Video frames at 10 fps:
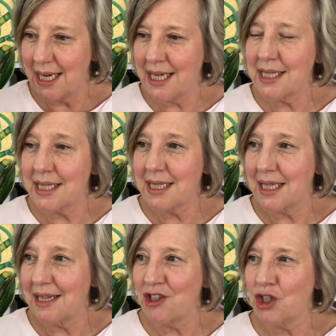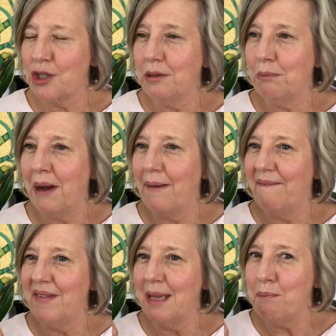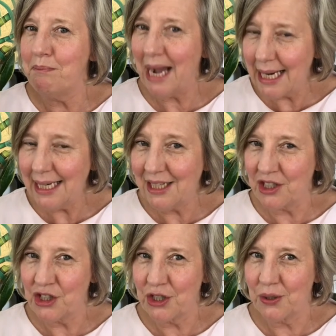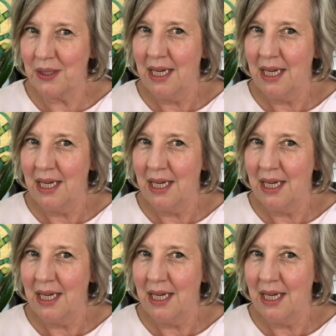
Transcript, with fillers: is the issue but the main issue